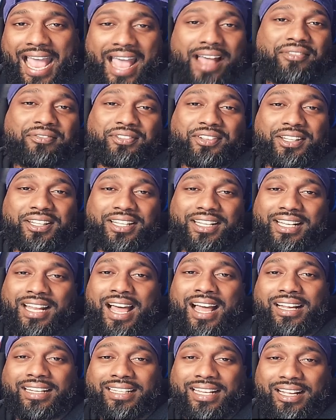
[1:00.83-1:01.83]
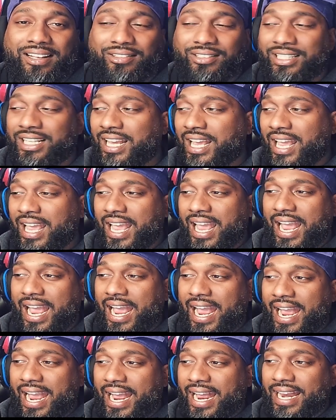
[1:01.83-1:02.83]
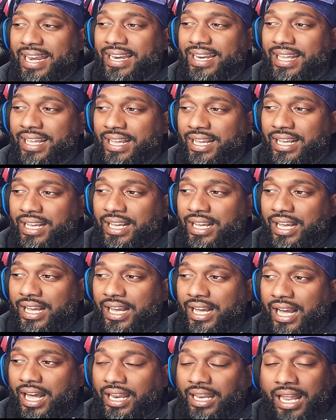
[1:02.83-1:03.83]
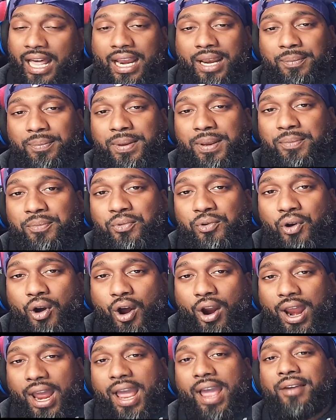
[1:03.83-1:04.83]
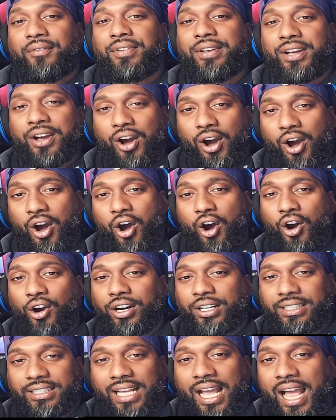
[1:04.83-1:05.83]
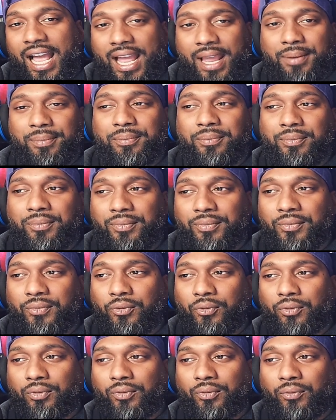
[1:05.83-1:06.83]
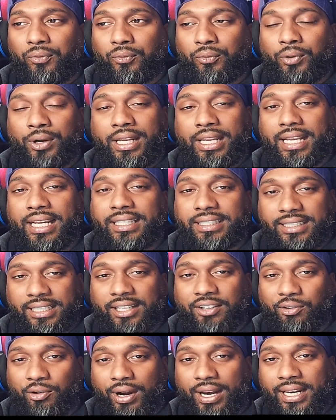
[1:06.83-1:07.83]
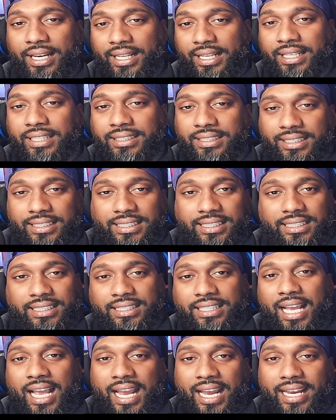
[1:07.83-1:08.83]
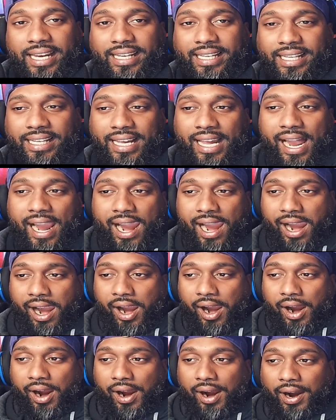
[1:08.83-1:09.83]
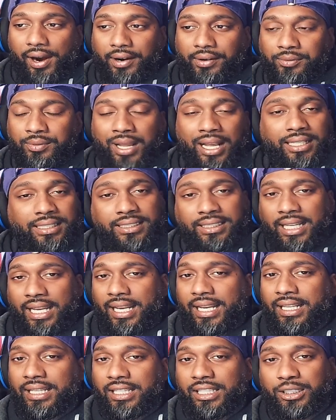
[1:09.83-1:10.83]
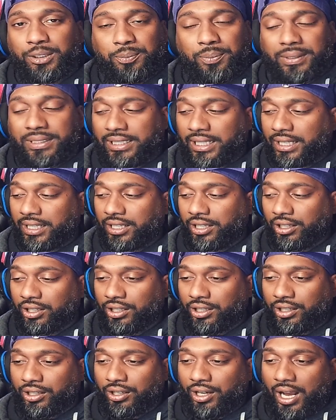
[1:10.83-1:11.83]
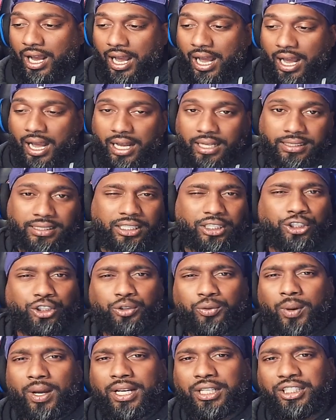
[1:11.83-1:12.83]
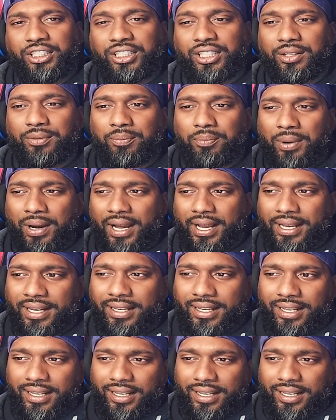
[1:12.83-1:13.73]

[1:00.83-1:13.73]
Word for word: after the lockdowns. And a lot of people are having a hard time reintegrating into society. Not saying in this particular situation, but,